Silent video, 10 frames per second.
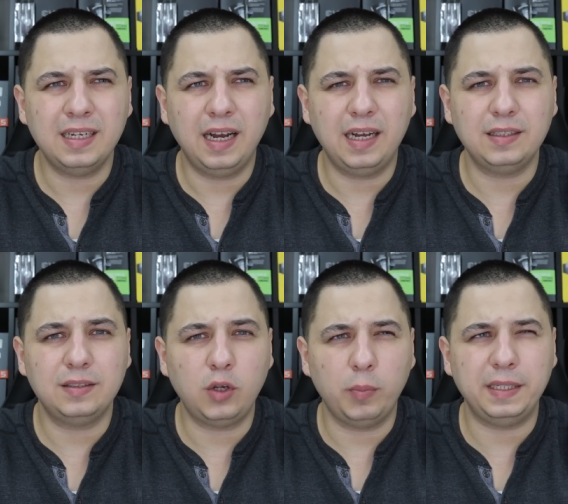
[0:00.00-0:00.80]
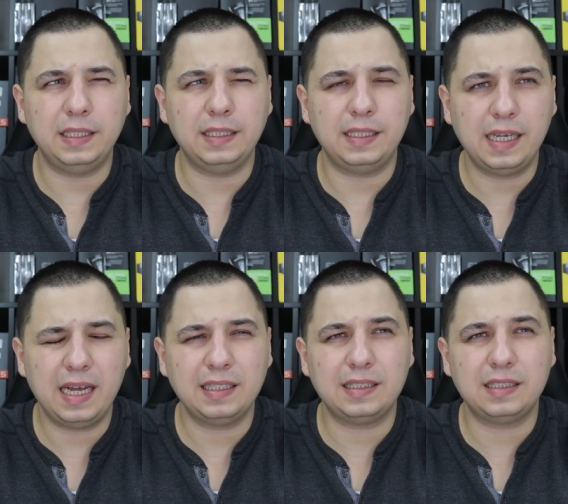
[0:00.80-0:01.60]
uh, Dolby
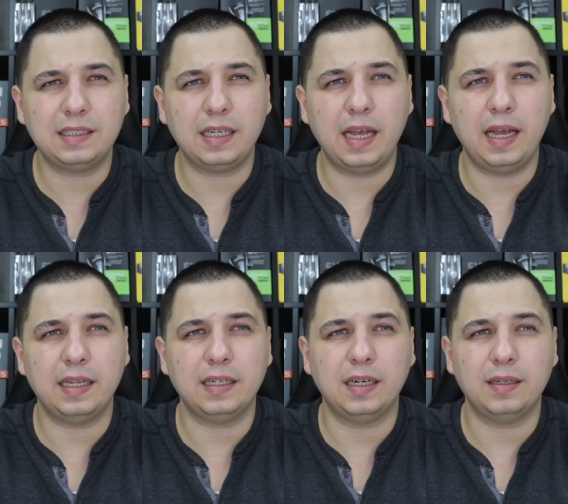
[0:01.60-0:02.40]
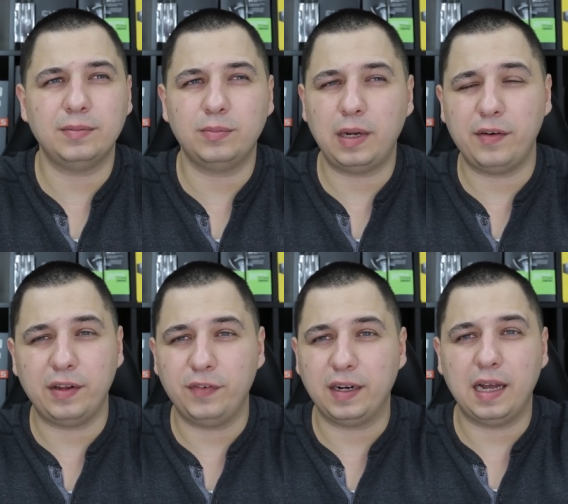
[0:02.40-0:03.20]
DTS, and I
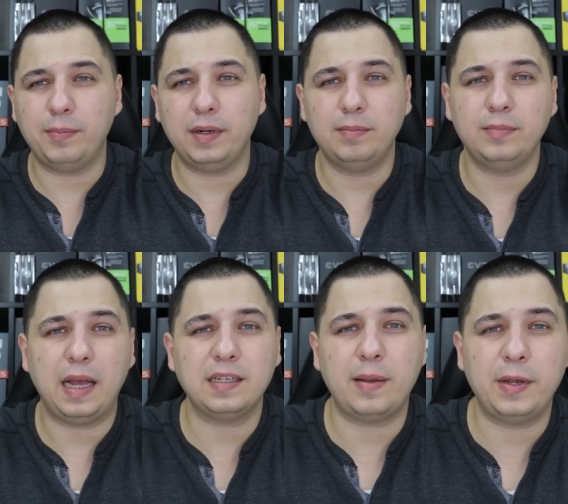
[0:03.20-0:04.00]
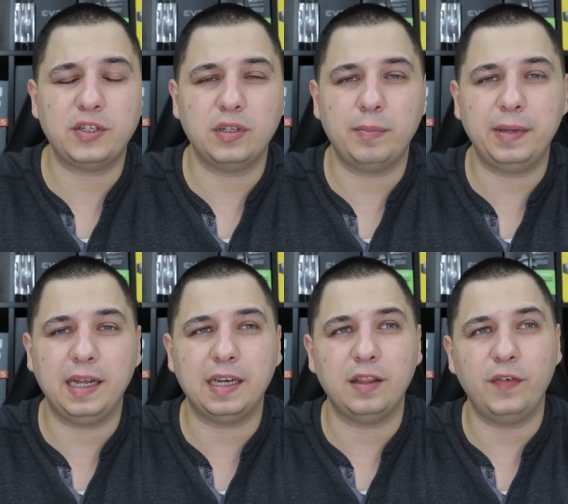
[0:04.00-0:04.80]
already forgot, but as I mentioned in the
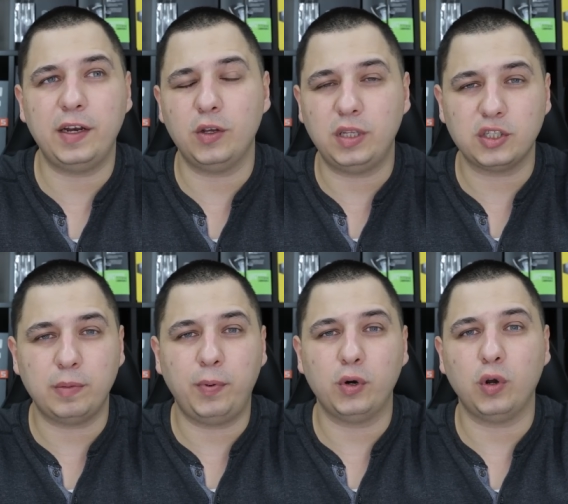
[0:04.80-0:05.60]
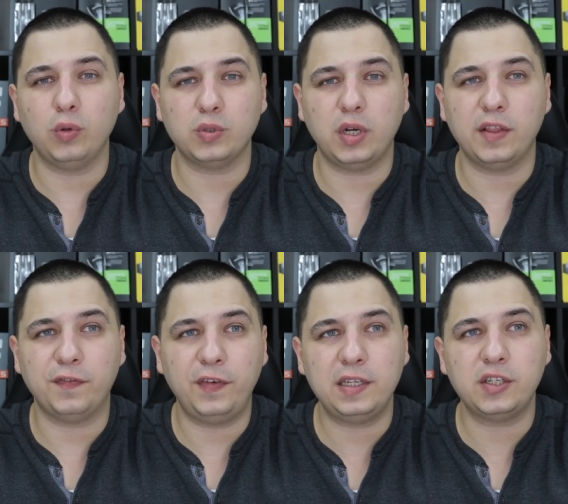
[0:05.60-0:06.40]
beginning of the video, does support all those other
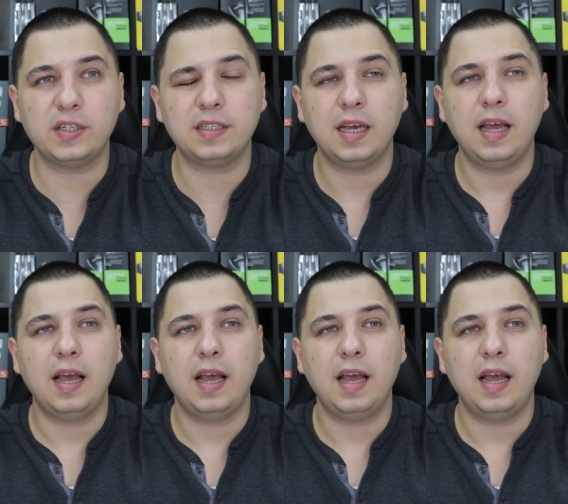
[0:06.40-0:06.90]
features.